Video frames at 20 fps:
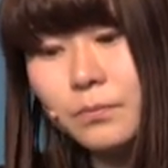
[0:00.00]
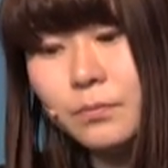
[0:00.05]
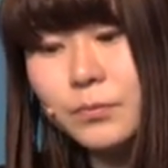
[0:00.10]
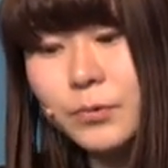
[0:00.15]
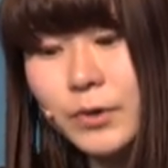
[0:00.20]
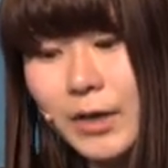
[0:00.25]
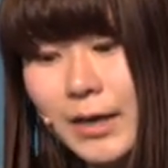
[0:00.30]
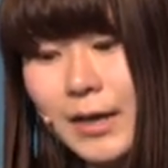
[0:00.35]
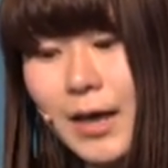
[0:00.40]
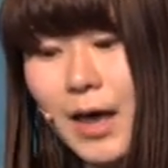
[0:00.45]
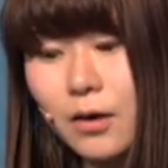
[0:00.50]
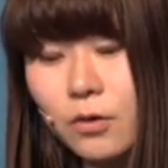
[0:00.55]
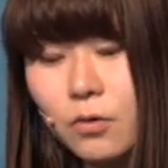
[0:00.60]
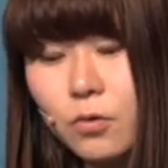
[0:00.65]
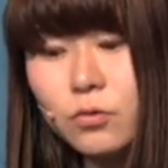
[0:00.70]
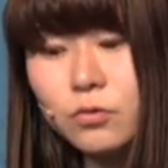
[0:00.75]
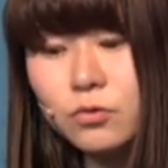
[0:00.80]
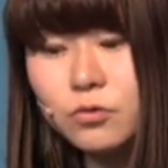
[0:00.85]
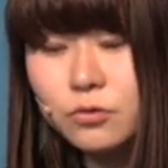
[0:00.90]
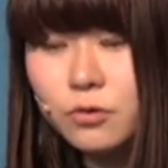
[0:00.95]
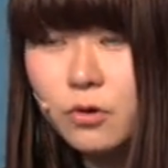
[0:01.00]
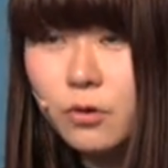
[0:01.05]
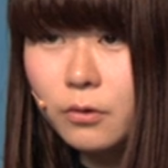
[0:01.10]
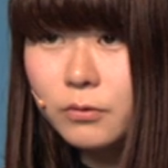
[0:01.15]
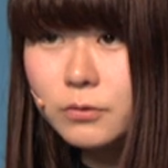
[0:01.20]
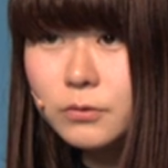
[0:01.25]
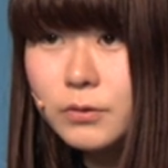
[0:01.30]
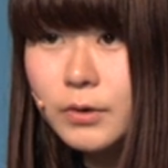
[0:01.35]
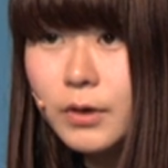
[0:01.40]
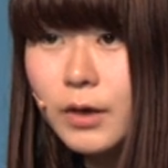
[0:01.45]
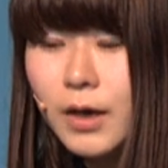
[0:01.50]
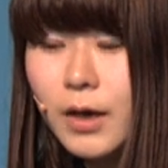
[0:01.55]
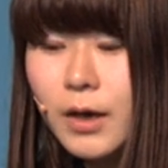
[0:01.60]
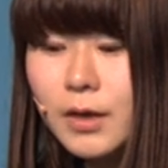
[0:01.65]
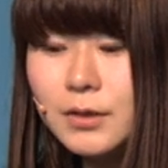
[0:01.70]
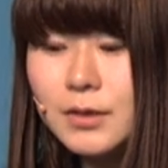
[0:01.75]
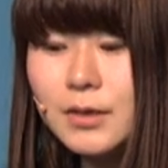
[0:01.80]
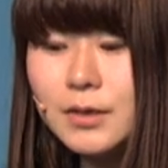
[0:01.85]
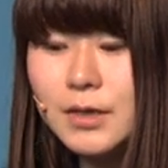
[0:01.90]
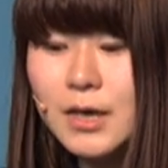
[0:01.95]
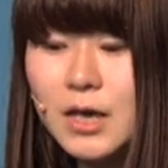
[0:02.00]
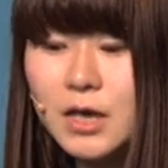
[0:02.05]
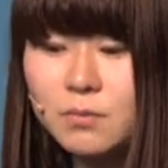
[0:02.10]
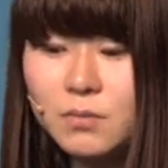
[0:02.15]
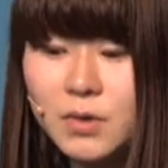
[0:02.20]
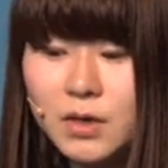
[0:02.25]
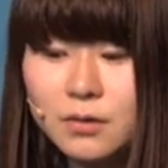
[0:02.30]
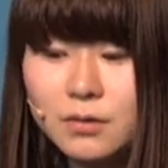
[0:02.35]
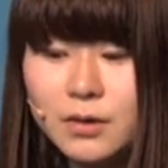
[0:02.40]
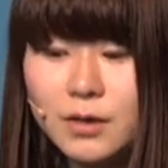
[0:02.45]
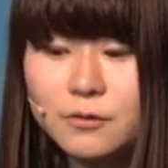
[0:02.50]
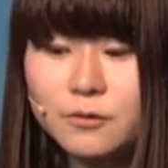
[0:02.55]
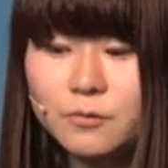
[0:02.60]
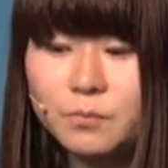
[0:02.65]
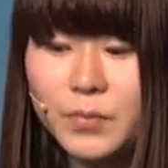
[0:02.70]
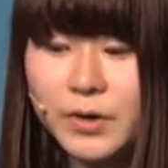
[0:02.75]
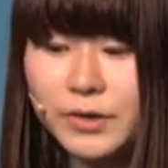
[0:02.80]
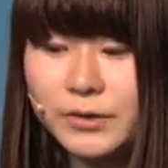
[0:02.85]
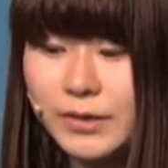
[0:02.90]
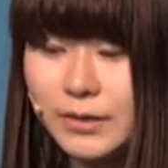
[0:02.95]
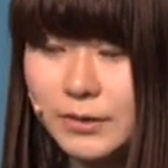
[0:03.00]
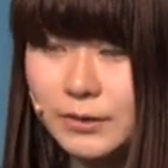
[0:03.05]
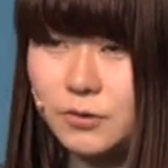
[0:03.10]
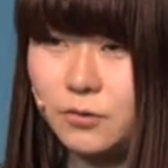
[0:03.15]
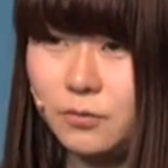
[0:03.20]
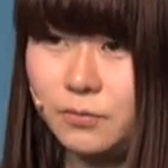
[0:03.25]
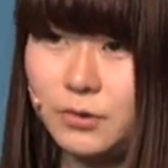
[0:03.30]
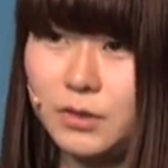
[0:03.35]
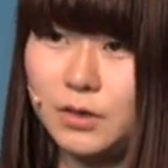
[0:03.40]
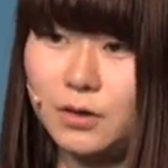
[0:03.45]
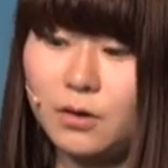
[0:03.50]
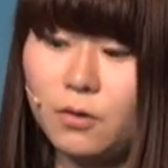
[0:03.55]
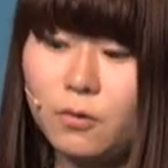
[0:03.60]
play uncontrolled, the gaming experience of the